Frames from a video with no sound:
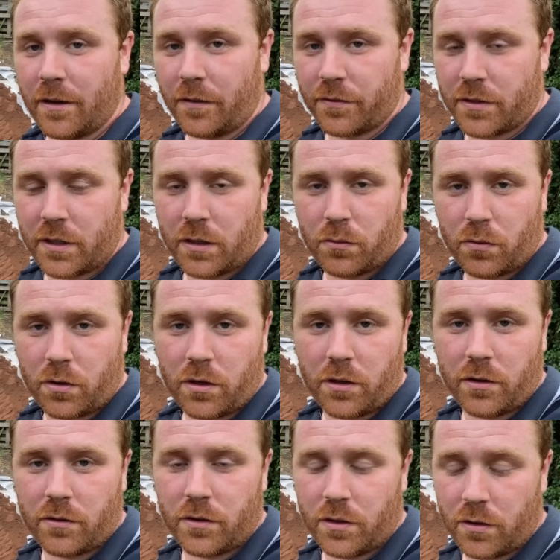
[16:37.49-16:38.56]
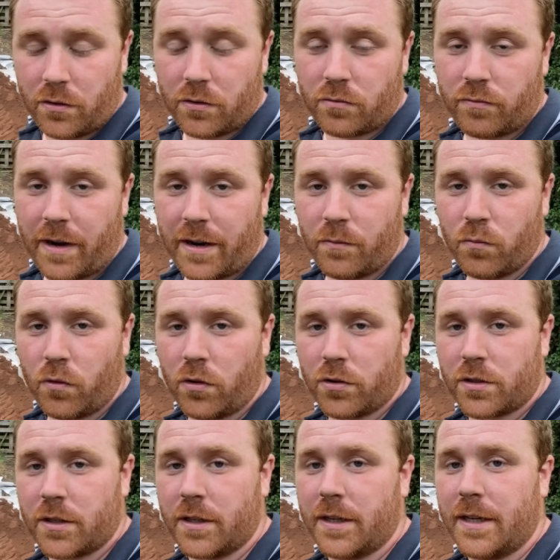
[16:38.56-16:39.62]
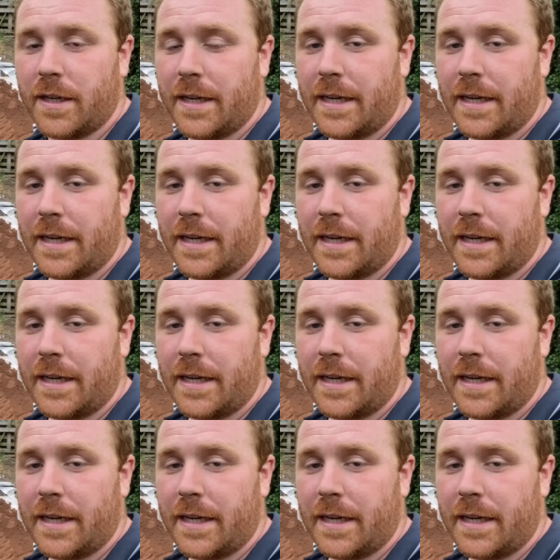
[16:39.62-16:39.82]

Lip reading: Obviously you would use rainwater